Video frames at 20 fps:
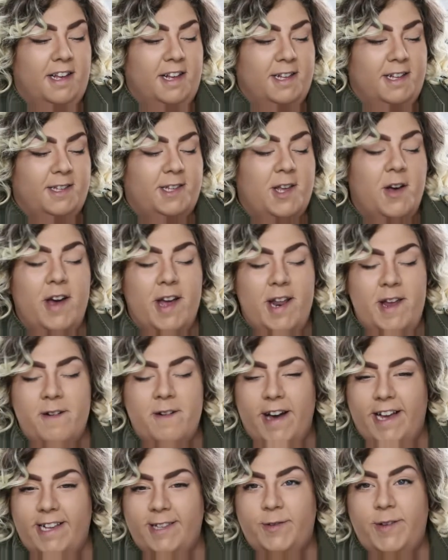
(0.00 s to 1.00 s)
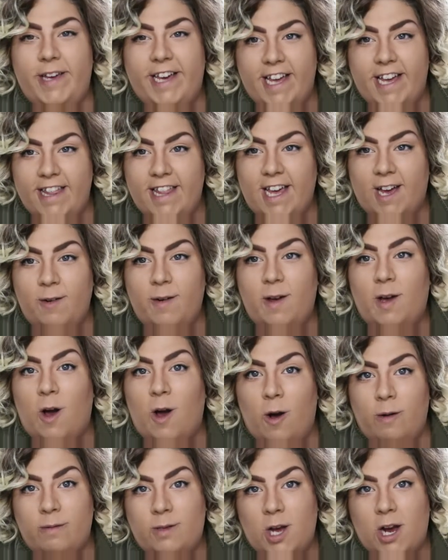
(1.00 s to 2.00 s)
So anyways, we get there, we go
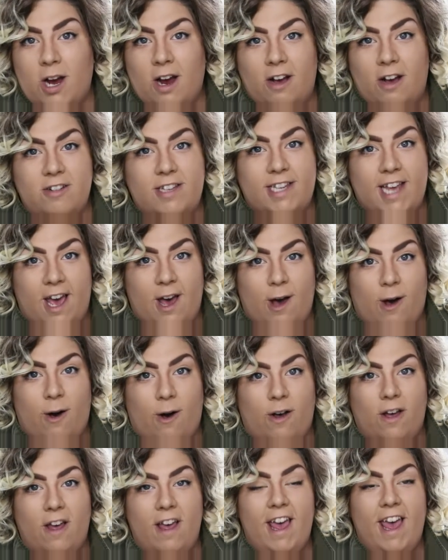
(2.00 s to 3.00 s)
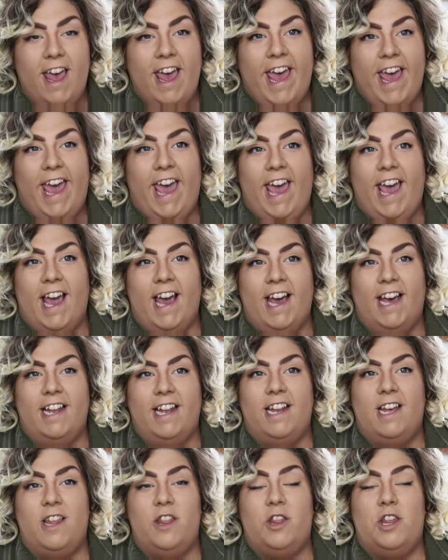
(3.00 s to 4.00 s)
up to our hotel,
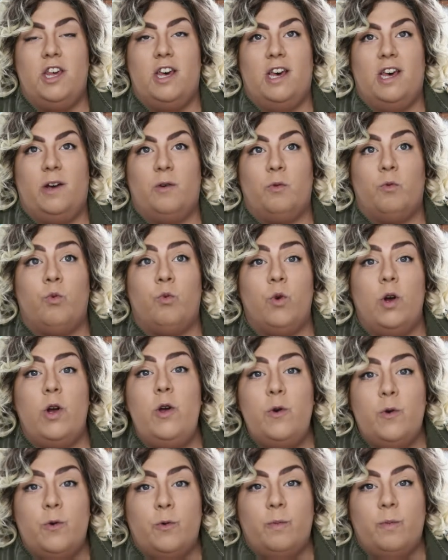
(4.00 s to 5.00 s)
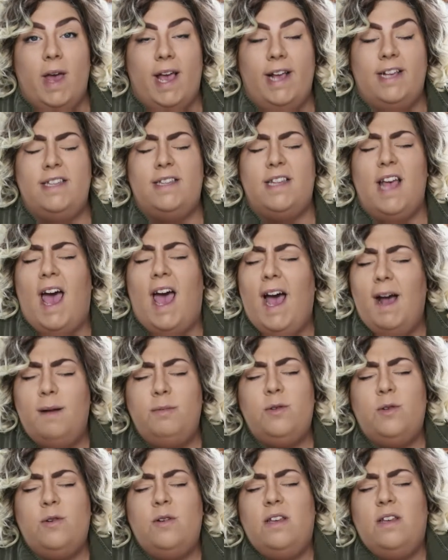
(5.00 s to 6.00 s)
and the room is
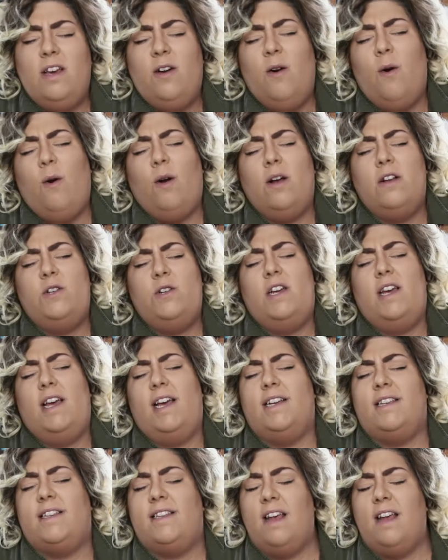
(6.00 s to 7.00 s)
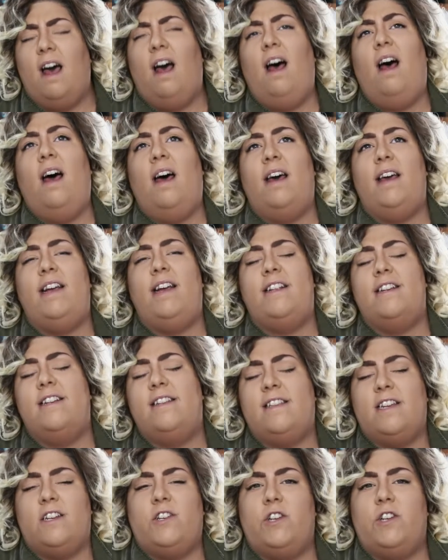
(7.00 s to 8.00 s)
absolutely gorgeous. He
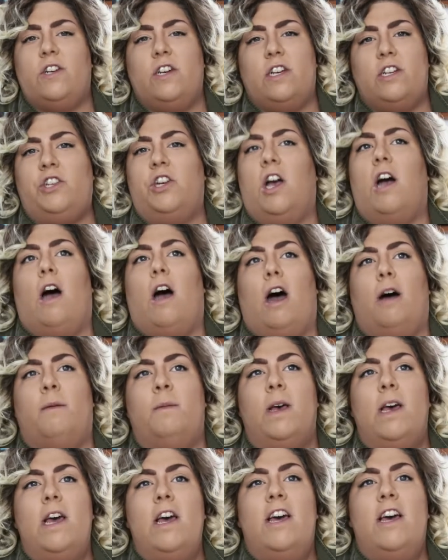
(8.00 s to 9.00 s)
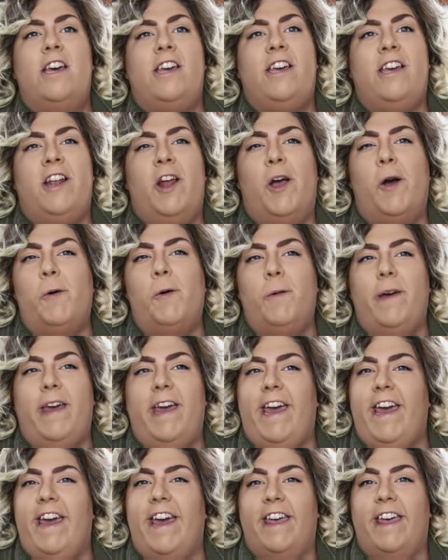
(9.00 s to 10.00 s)
did such a good job. You know,
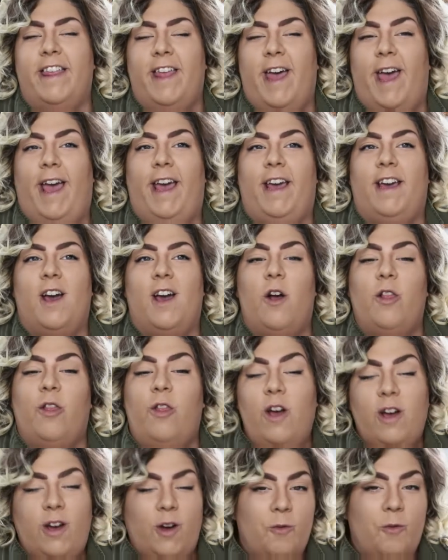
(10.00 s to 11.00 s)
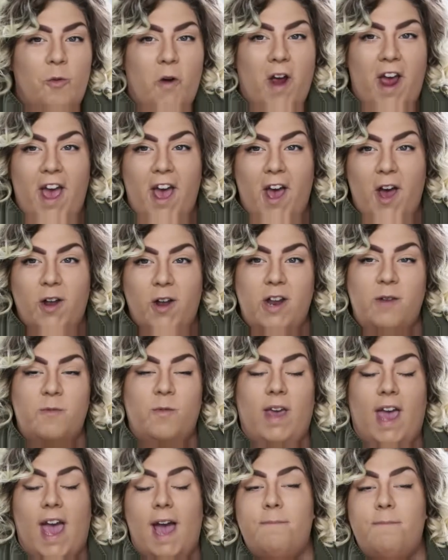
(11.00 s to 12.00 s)
we like look around and
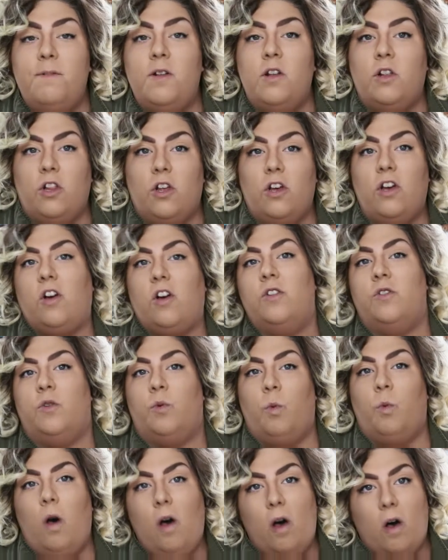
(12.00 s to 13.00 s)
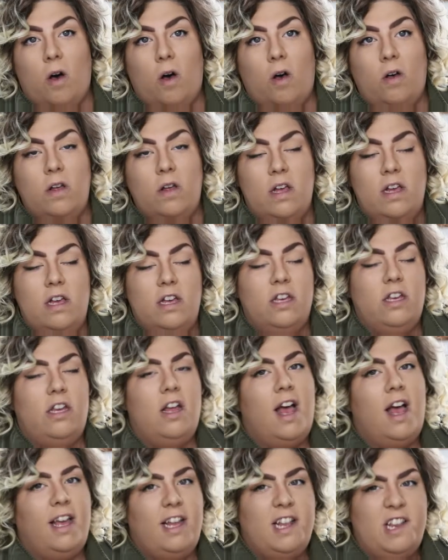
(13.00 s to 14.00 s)
we happen to look on the wall. You
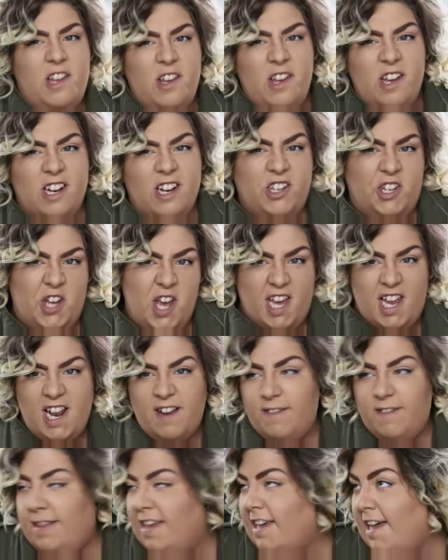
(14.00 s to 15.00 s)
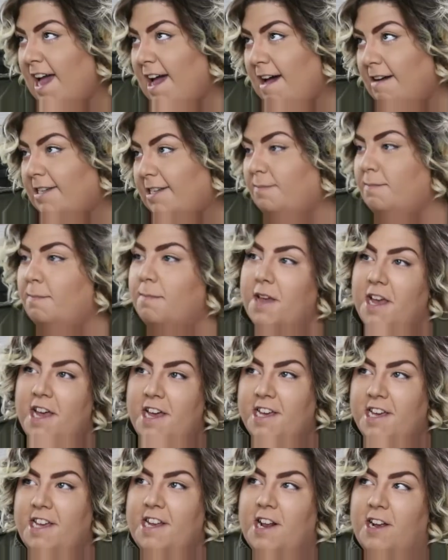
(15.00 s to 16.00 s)
know how you do, you're checking everything out to,
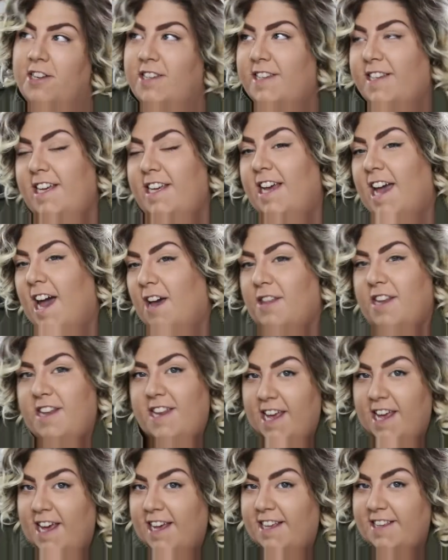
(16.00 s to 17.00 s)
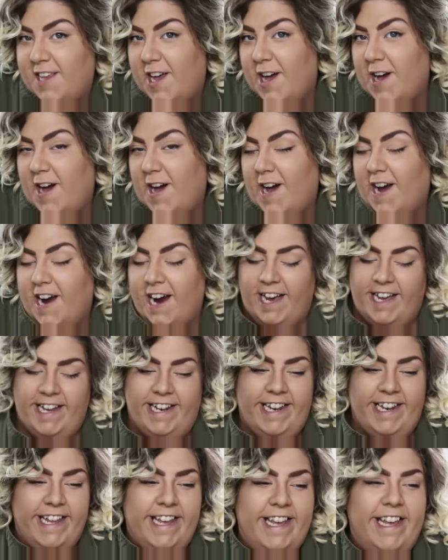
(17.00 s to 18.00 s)
you know, to see how the digs are.
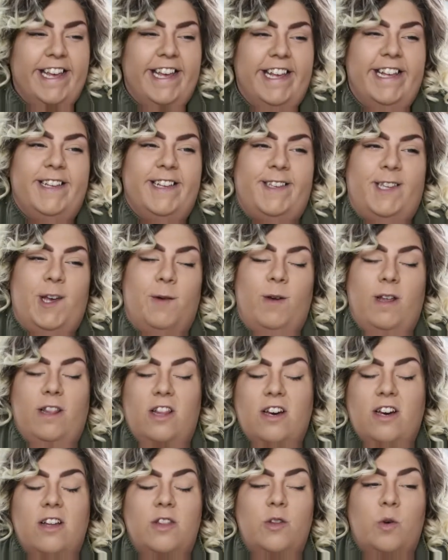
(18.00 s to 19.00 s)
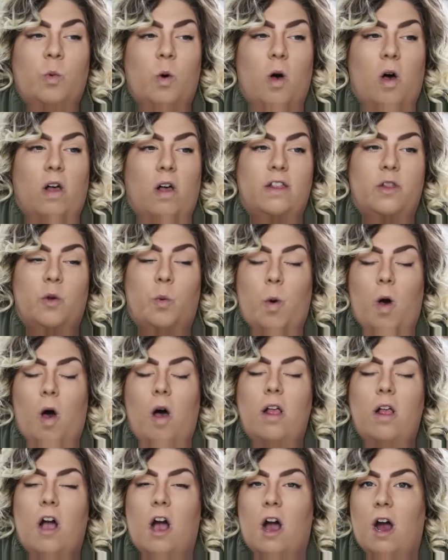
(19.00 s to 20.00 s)
And so we look on the
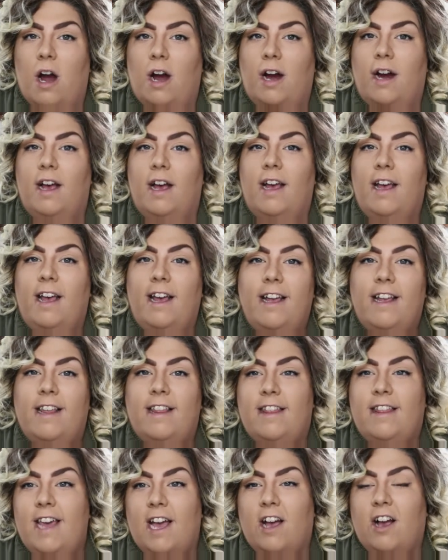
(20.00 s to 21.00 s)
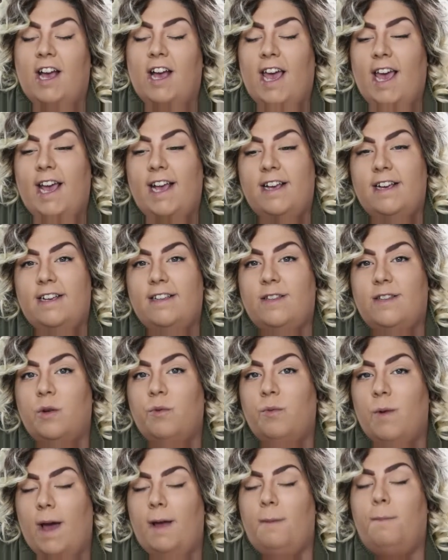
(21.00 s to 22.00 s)
wall art, there is
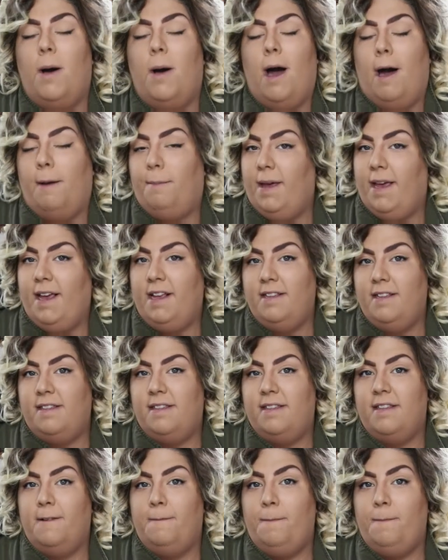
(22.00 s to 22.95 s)
red poppies